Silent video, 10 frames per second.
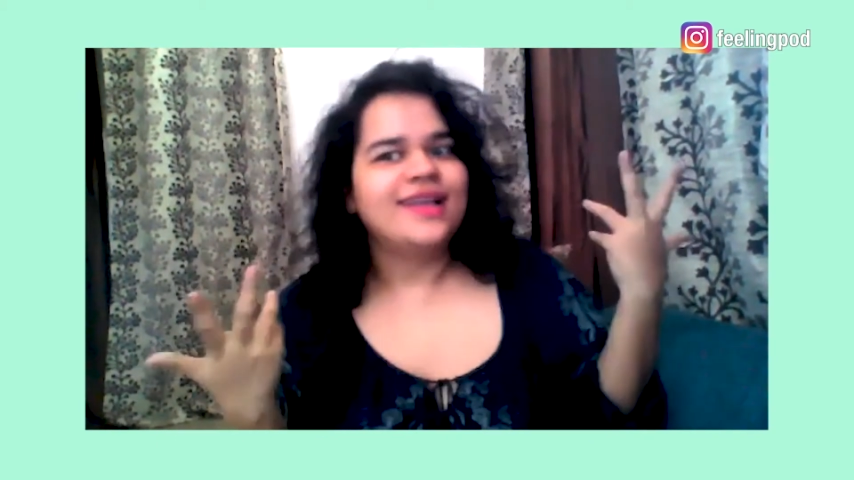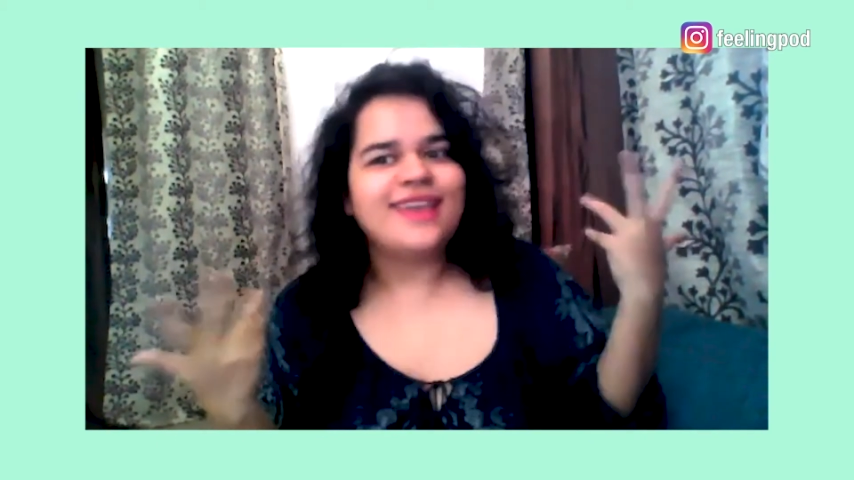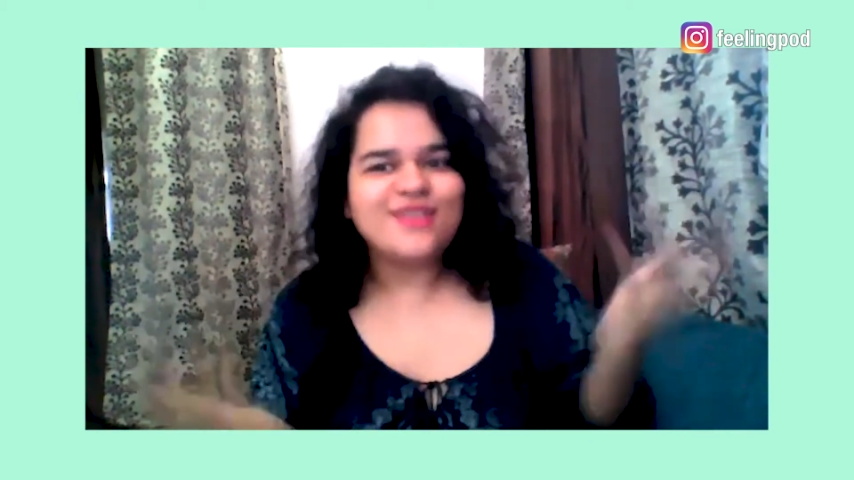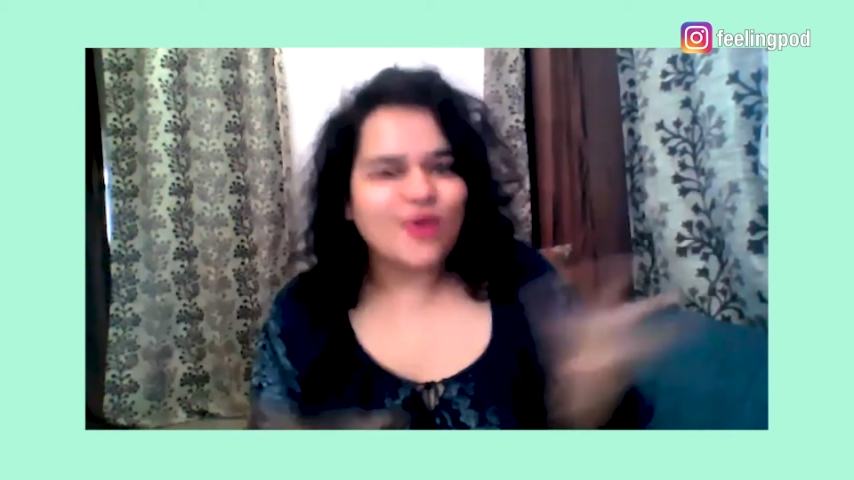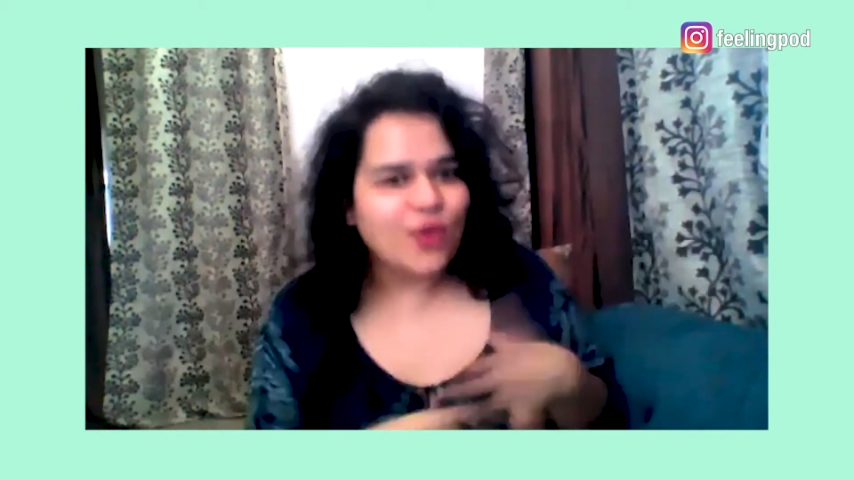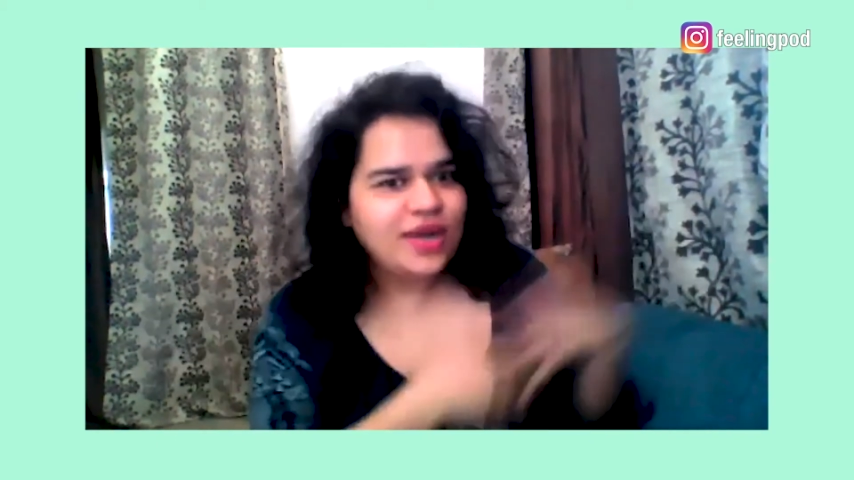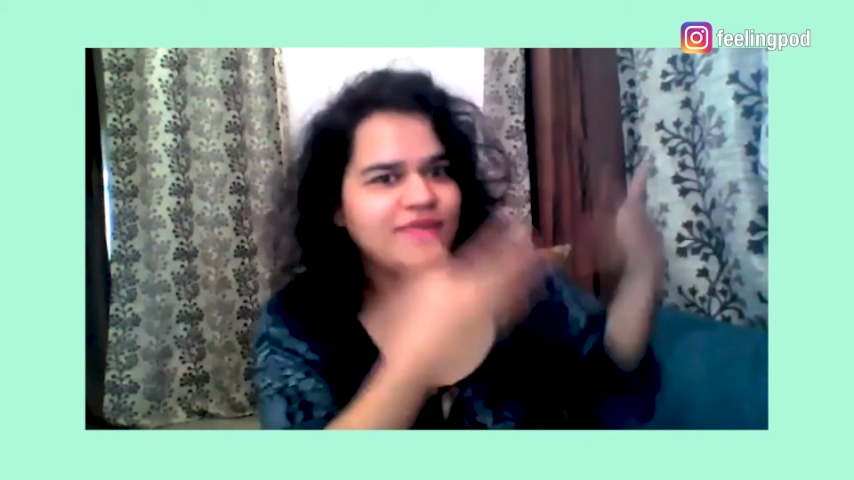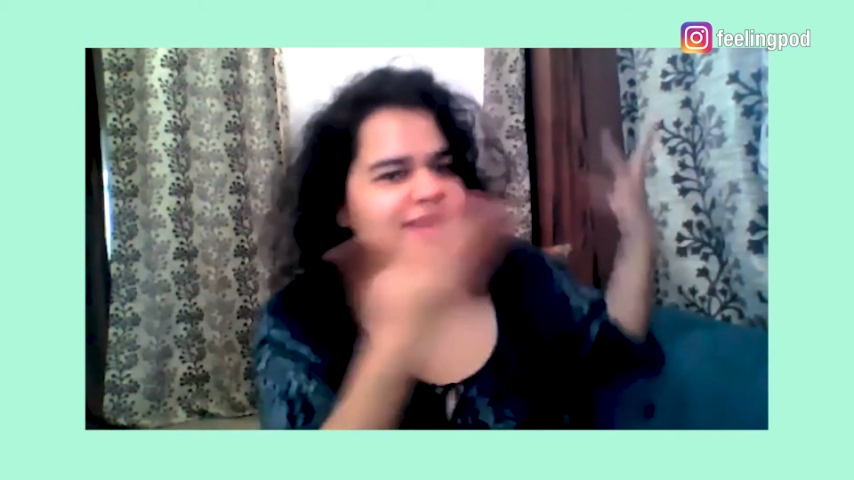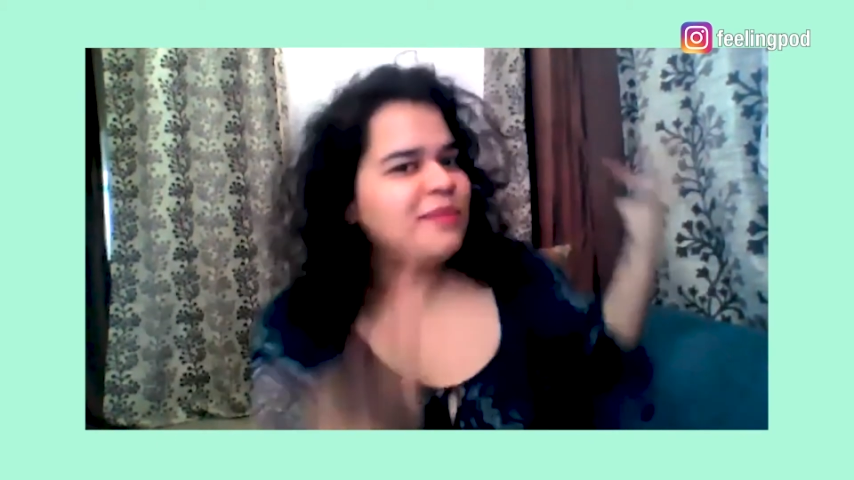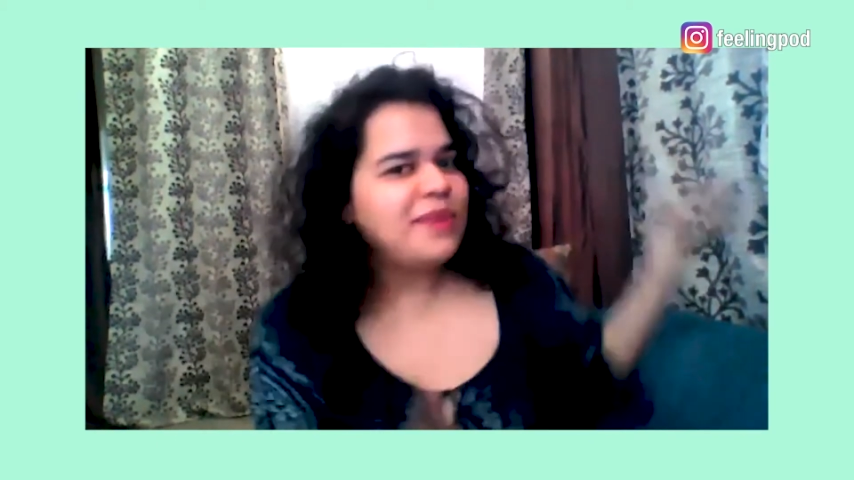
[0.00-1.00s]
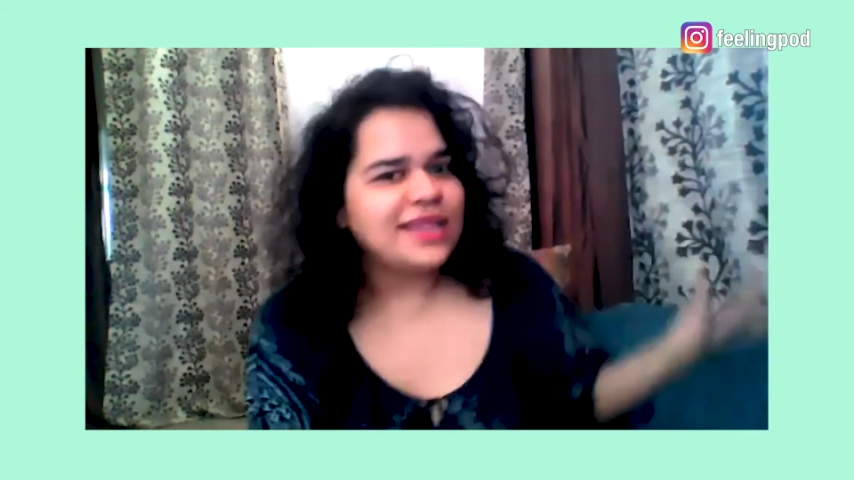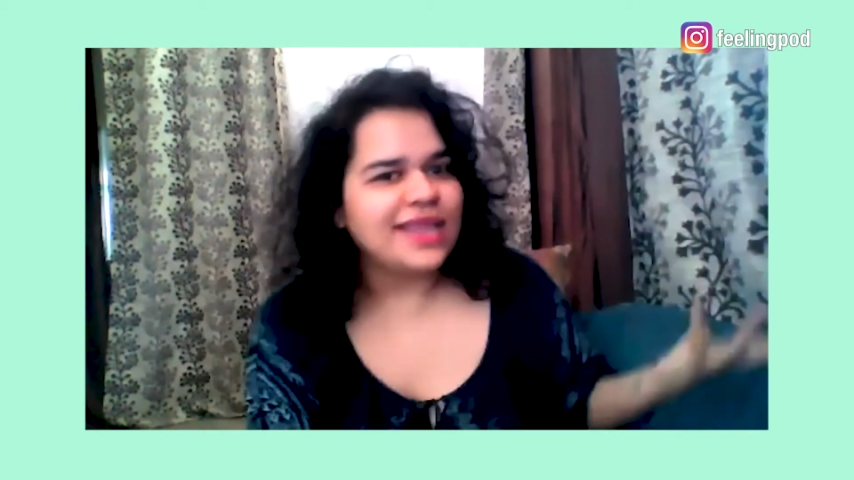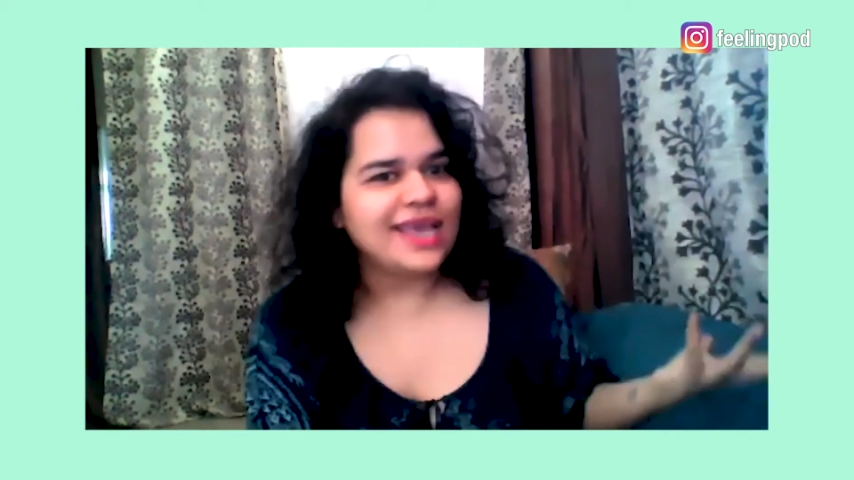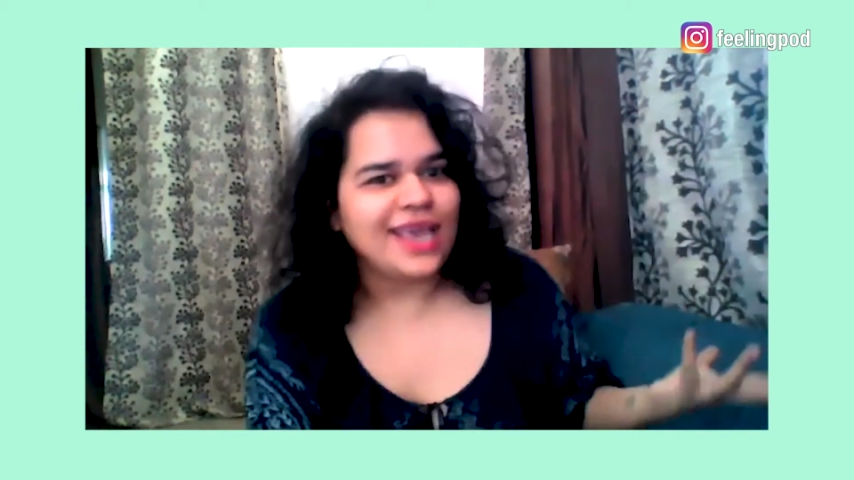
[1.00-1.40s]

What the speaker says: there's a whole living, breathing